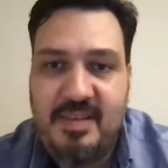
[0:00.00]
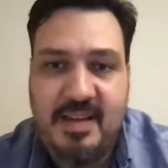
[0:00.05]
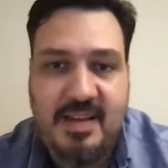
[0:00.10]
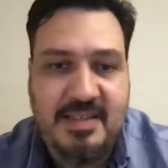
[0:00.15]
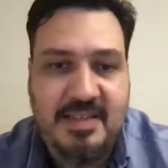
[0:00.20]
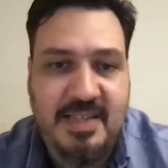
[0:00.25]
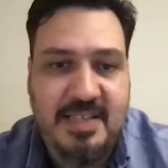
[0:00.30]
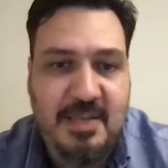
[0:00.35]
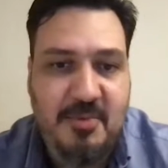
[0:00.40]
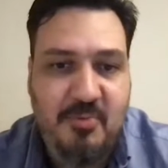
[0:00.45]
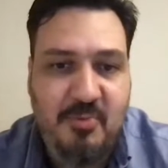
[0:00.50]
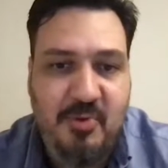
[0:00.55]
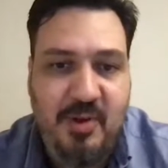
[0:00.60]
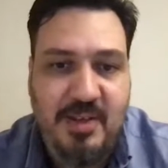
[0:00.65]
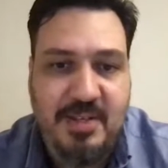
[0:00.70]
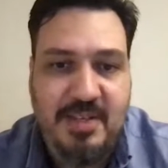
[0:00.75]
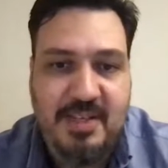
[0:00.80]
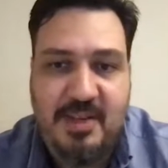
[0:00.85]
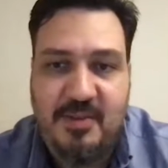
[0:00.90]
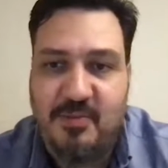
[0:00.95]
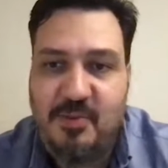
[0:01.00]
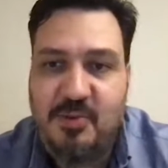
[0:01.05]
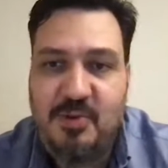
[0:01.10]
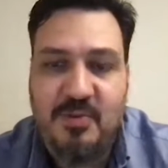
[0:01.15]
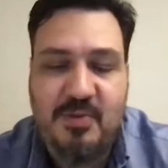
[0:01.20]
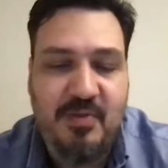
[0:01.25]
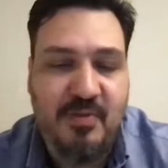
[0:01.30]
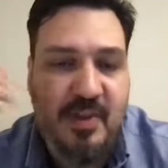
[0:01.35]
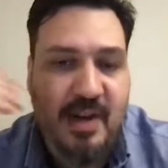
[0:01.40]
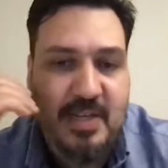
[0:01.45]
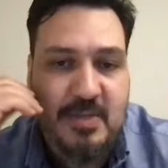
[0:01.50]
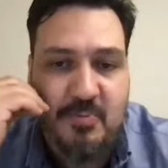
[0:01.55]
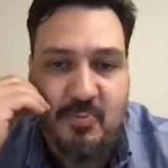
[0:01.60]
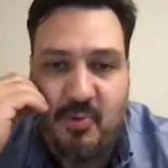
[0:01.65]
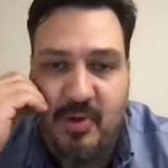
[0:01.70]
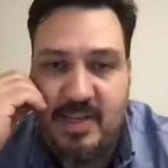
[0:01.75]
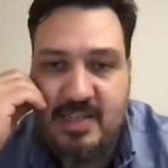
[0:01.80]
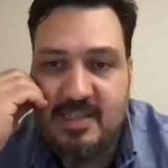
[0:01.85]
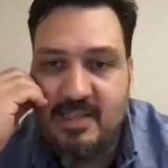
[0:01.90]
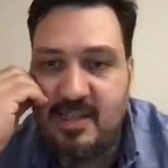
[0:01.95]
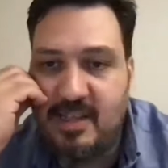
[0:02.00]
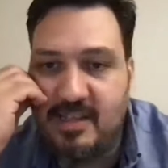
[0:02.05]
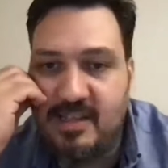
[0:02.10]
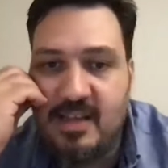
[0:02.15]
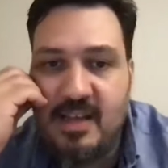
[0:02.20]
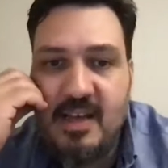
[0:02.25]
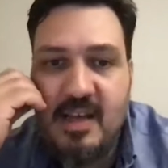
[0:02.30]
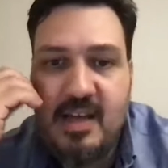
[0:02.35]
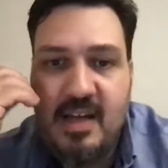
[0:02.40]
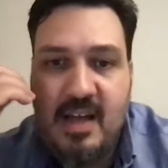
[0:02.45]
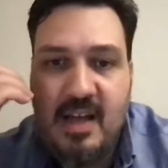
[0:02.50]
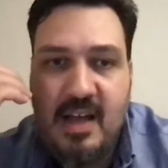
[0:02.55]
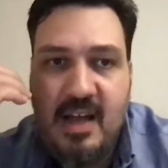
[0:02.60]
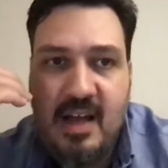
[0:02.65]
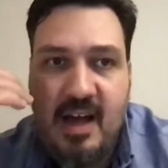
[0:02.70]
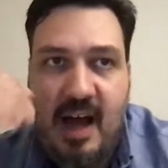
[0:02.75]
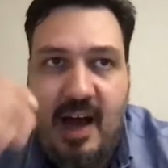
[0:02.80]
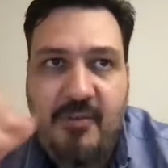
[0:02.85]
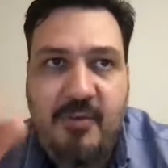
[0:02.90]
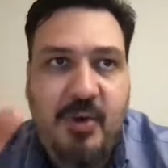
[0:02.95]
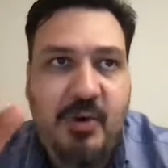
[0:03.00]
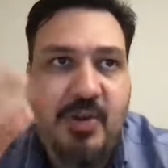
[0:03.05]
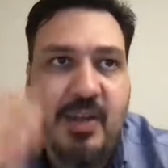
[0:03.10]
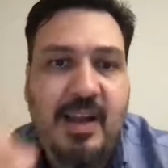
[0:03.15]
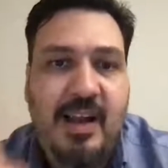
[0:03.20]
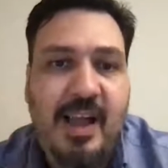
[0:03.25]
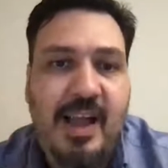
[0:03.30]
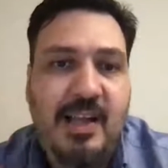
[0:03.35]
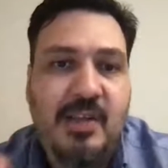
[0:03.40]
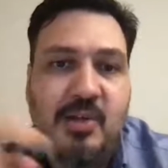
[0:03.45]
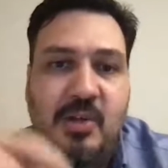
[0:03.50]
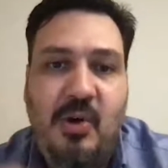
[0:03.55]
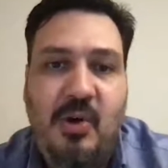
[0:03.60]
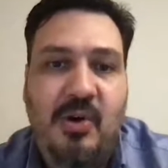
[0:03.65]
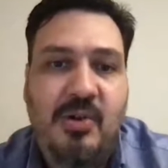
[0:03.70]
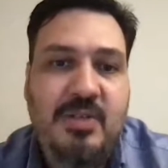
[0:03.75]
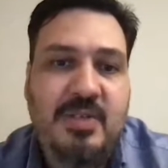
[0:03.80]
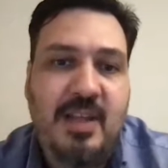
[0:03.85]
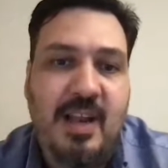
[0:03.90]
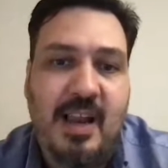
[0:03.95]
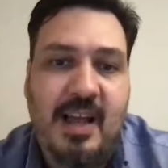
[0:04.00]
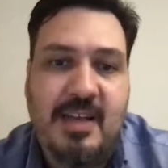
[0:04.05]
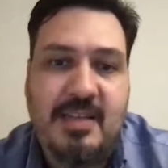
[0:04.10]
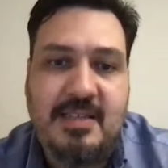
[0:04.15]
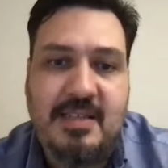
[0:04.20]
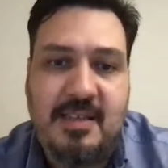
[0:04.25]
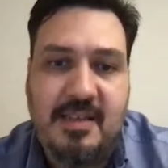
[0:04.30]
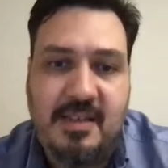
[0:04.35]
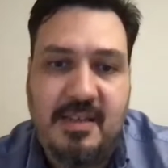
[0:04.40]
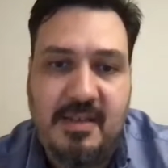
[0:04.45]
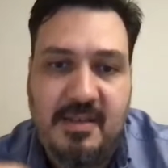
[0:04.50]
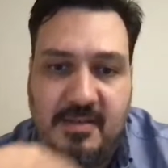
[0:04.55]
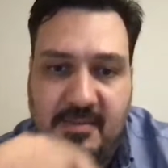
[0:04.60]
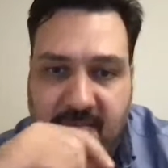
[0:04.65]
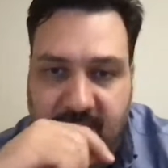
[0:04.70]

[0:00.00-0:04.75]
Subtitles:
system crashing in front of the vice president. I've got a client on the Elastic.